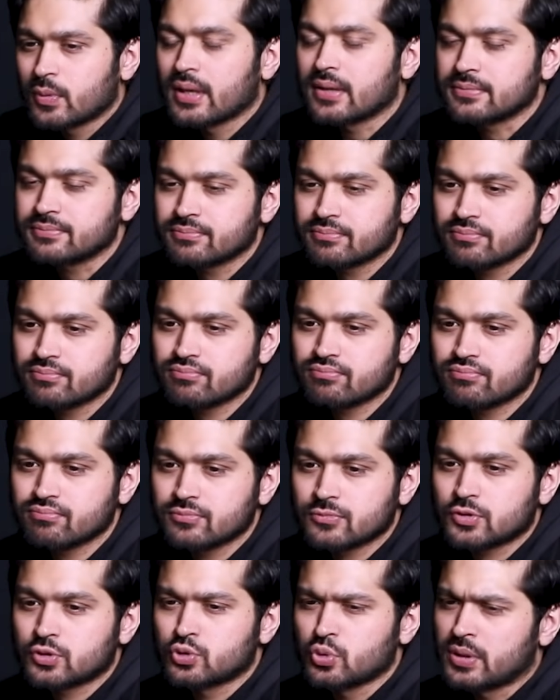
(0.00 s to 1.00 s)
Well,
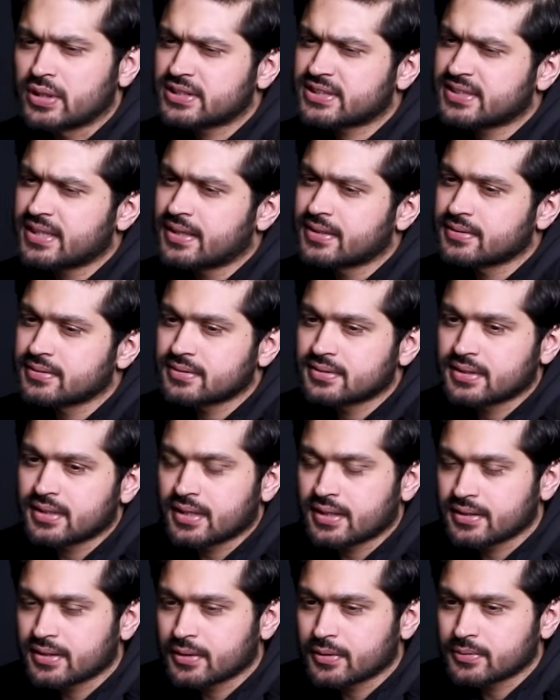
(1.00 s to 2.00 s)
to an extent,
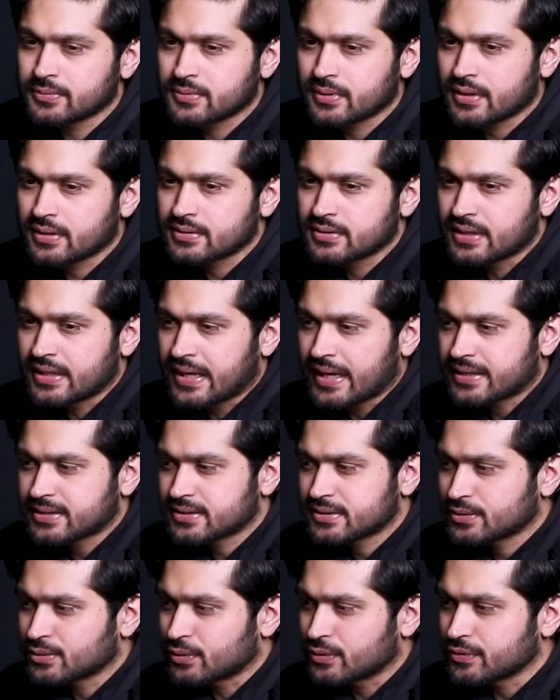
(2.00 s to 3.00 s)
the
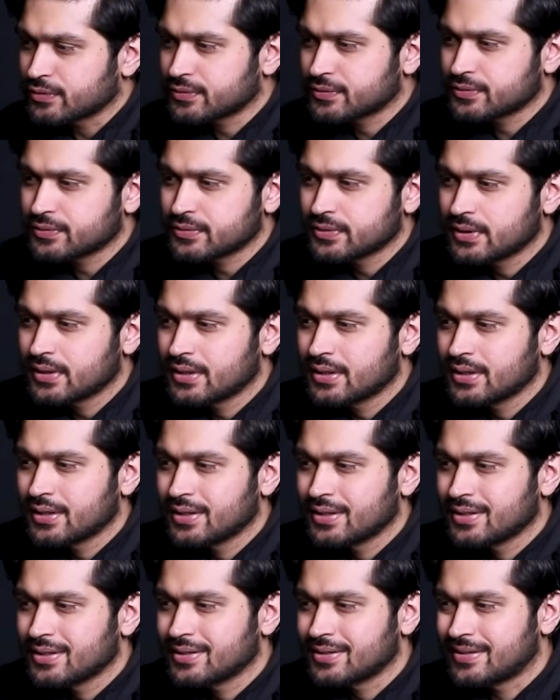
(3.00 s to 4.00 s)
next sort of
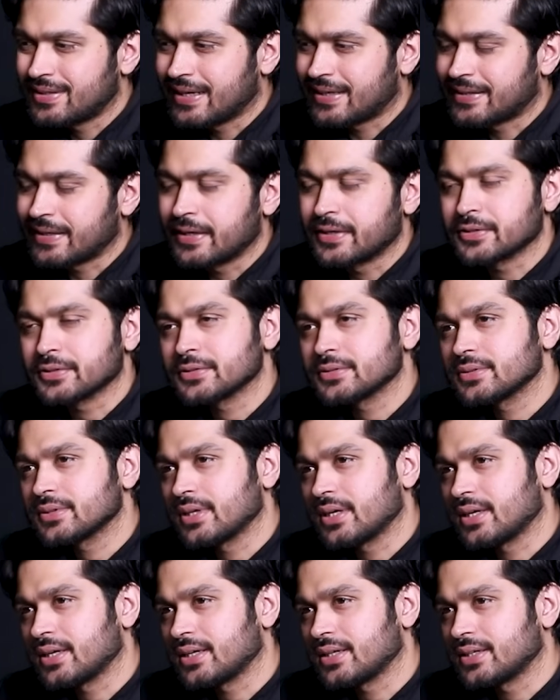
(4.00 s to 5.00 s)
dictator
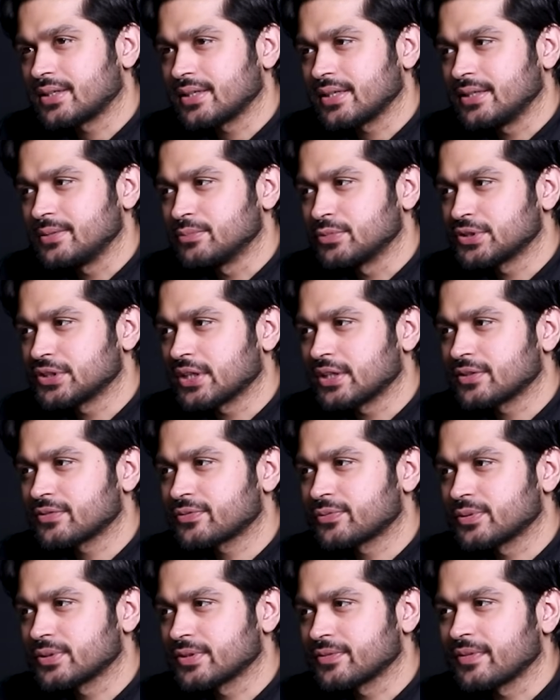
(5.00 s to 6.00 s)
in
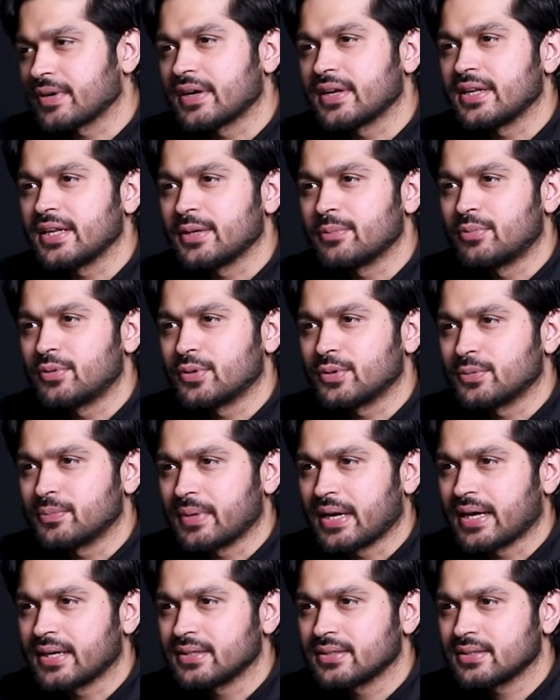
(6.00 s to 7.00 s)
Musharraf was a very liberal
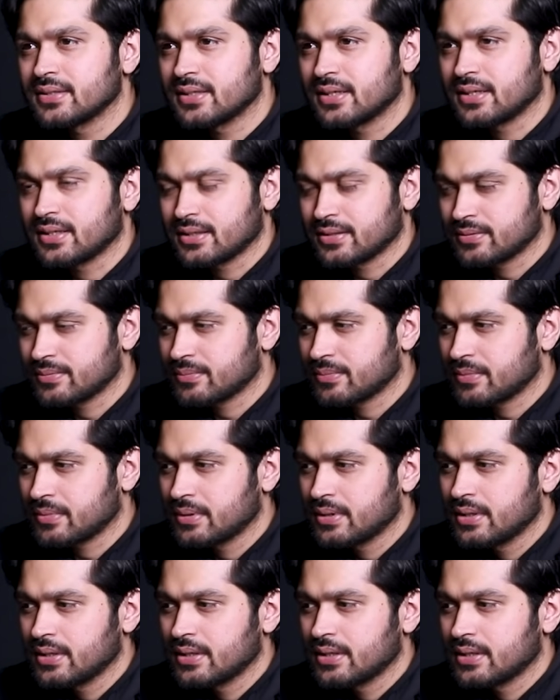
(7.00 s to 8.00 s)
man,
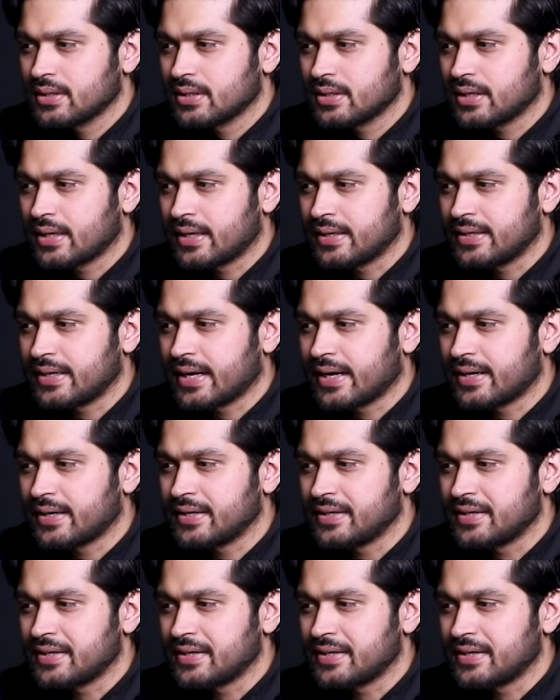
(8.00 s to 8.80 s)
and he had